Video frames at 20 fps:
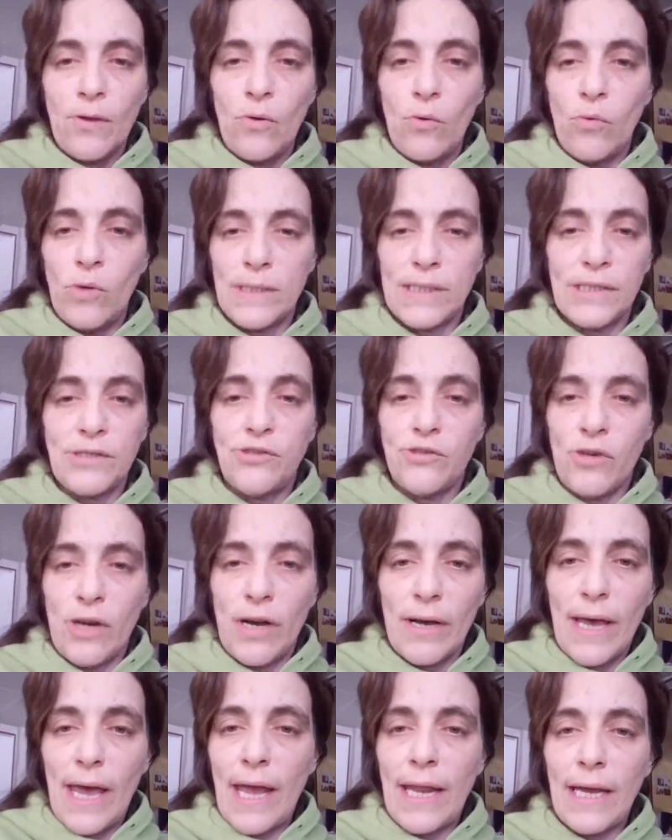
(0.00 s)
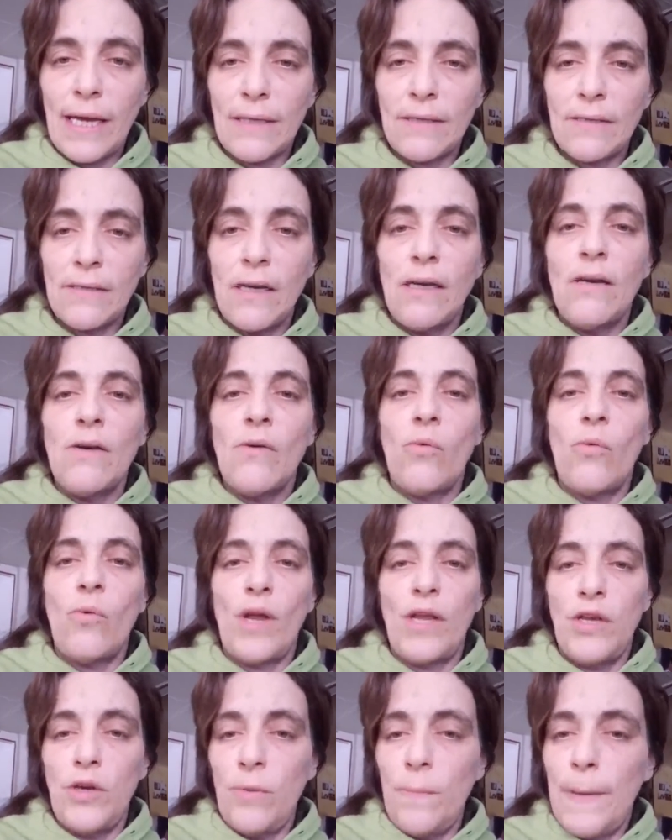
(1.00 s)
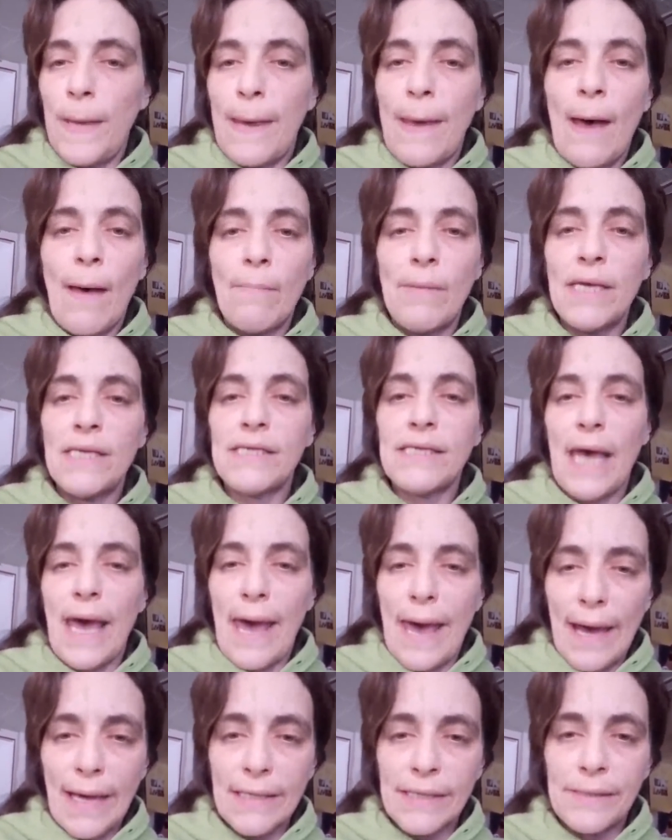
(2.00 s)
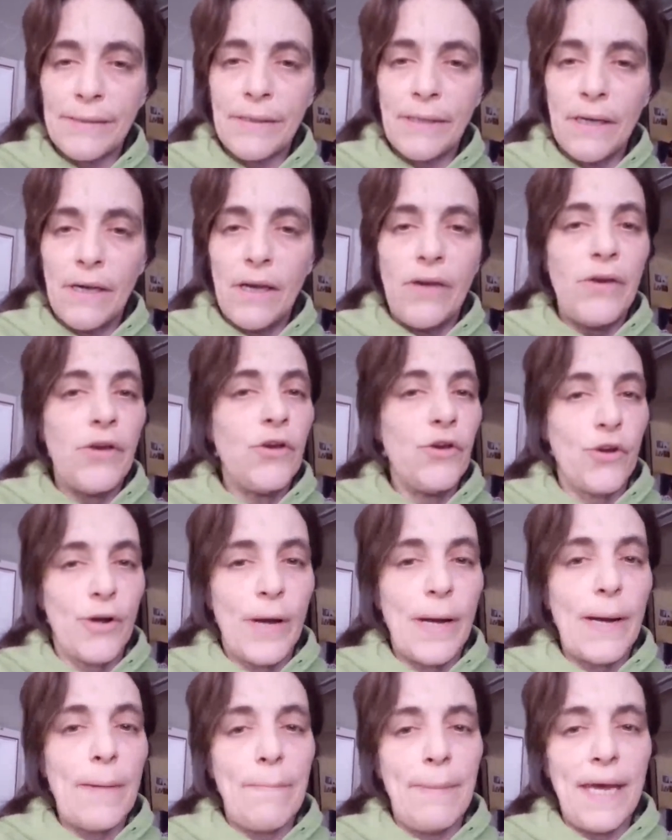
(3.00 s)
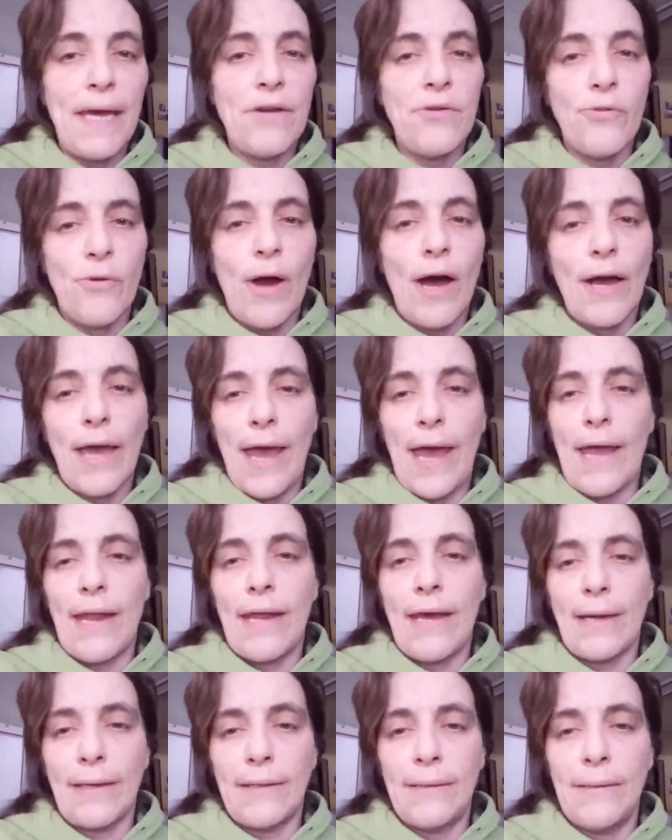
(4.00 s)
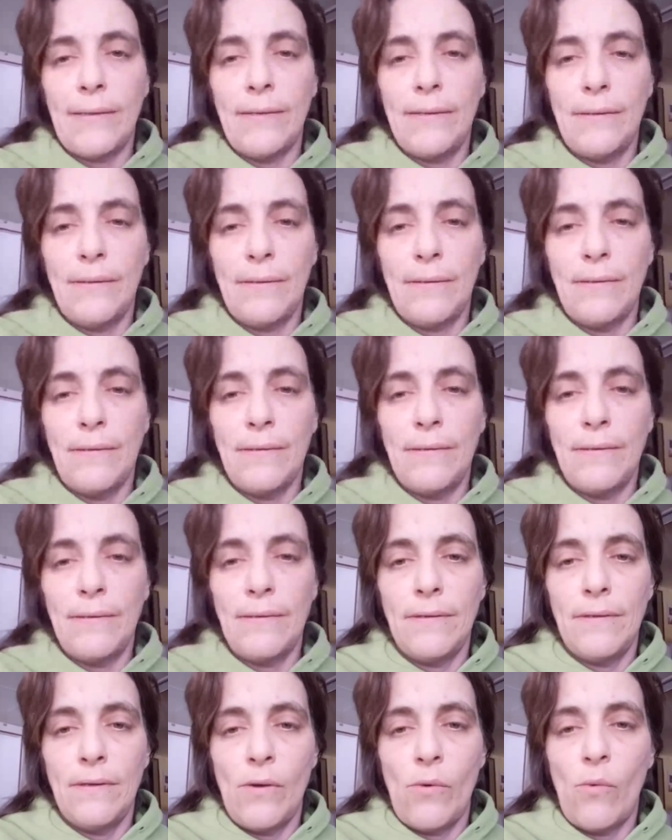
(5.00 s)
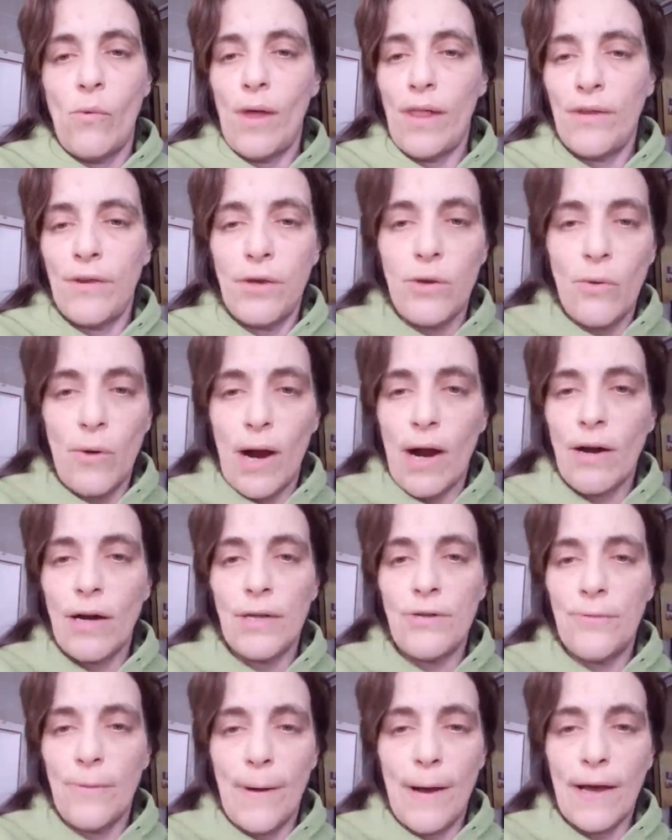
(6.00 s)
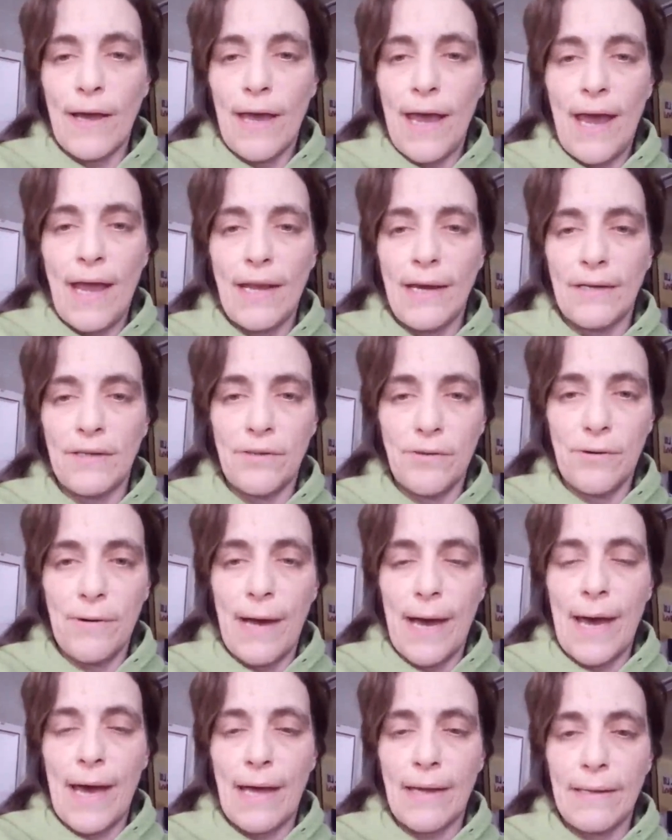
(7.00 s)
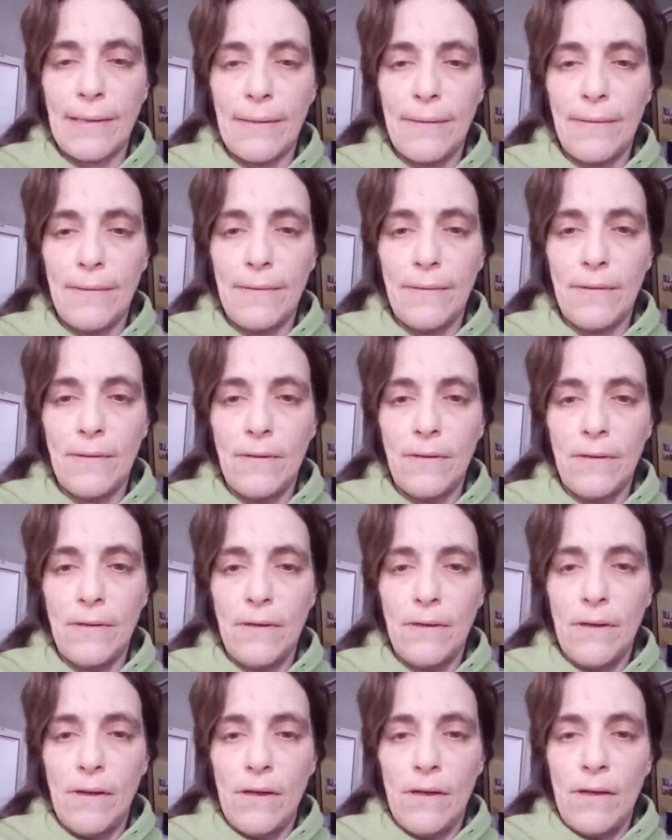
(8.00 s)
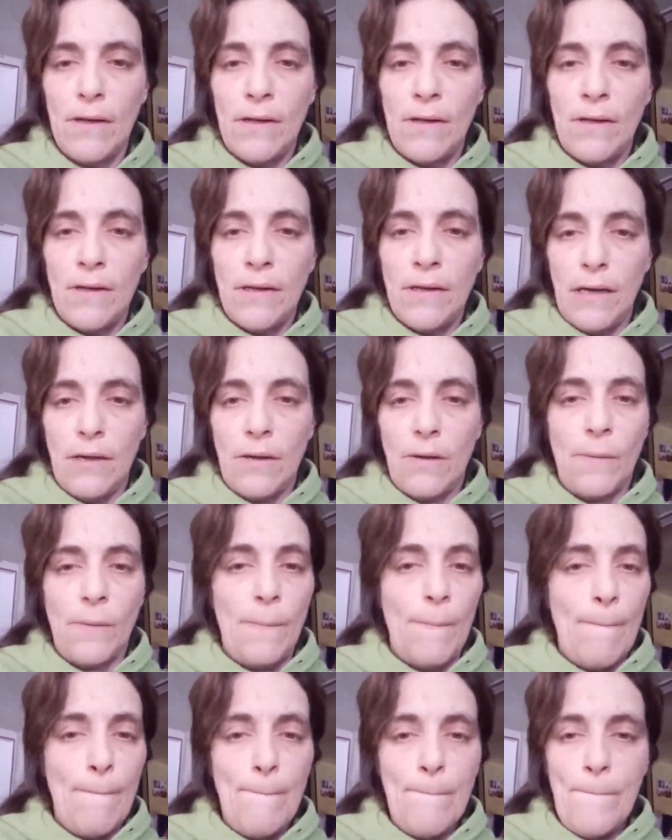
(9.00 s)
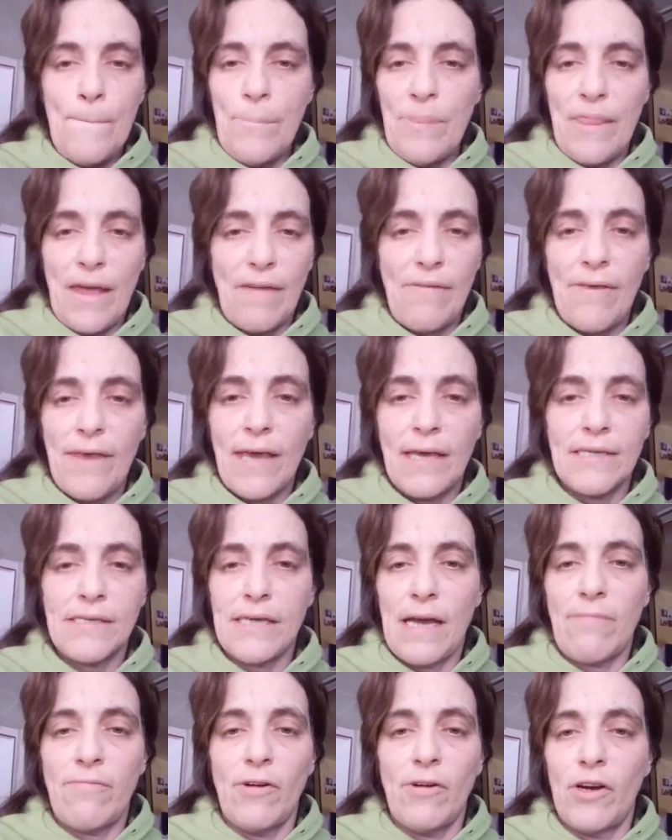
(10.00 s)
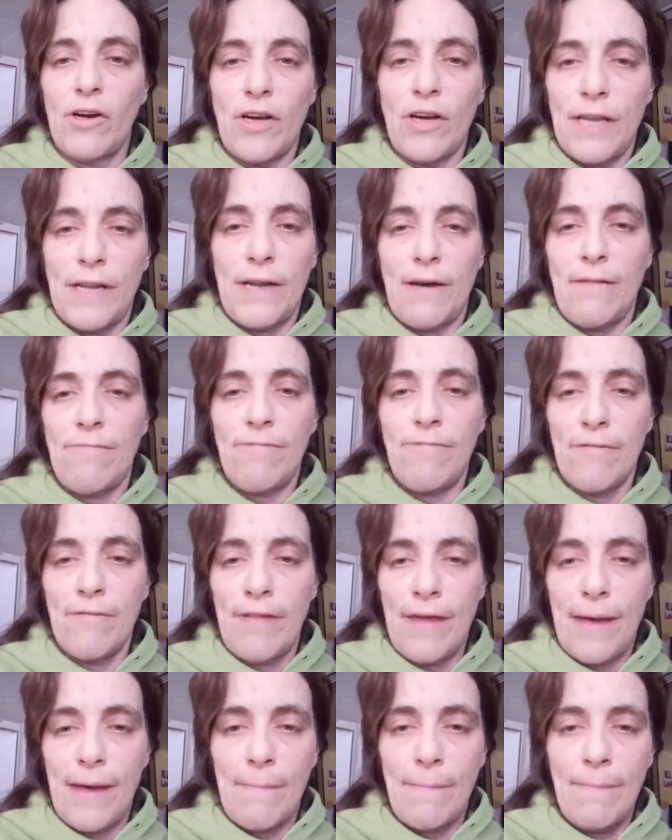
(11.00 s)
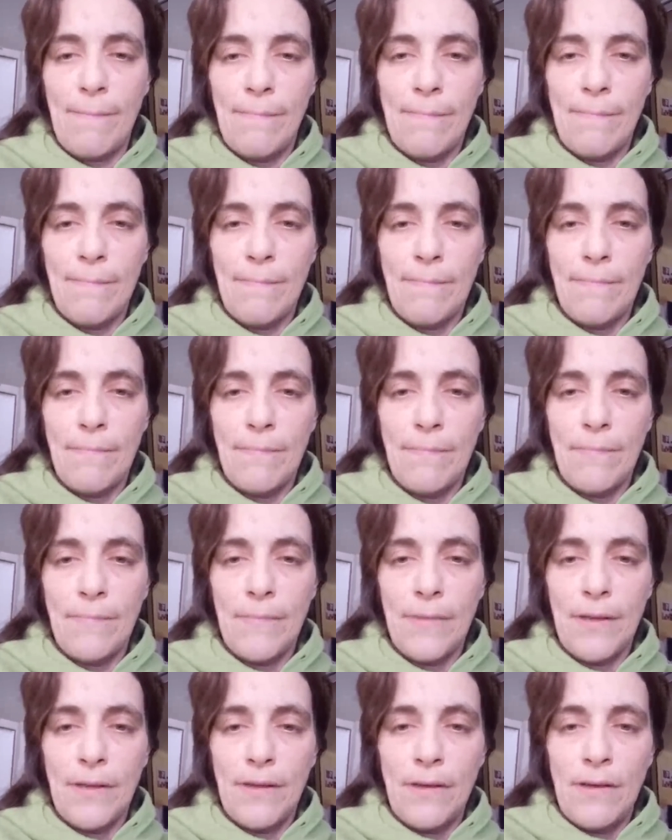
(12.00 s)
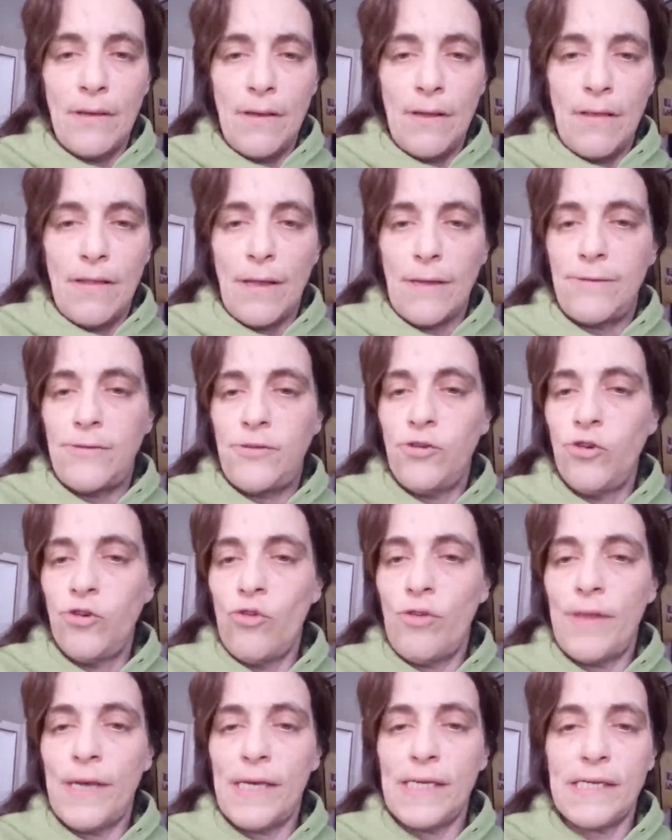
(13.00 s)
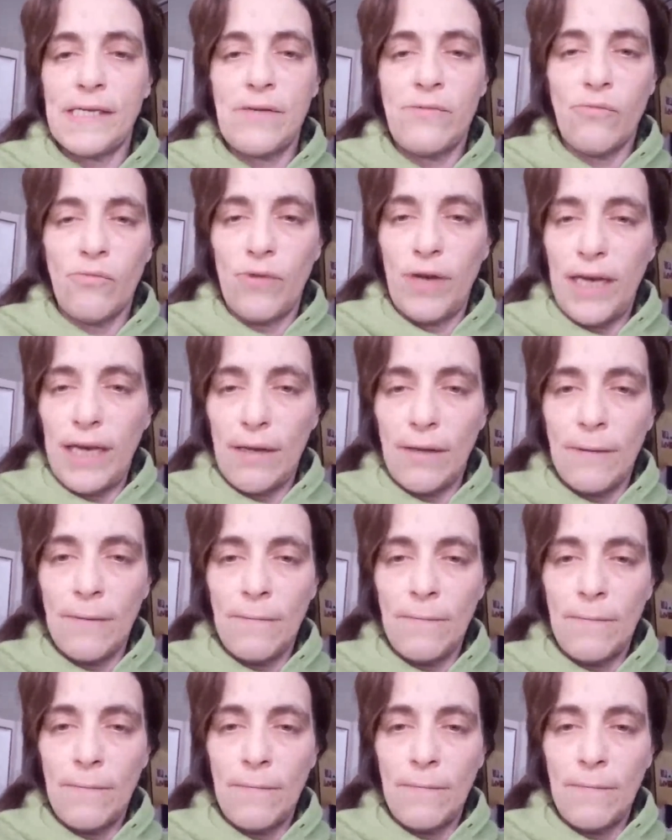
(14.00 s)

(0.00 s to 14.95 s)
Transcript: was a drug addict, when you become his ex, you're going to be a drug addict, whether you are a drug addict or not. You know, nothing is ever good enough for them. The truth isn't real.